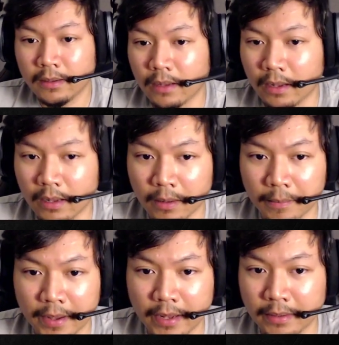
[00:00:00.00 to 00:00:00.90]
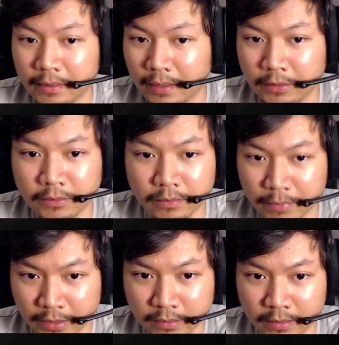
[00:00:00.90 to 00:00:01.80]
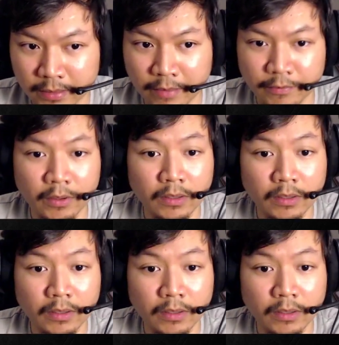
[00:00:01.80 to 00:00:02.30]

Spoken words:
and it makes the game feel a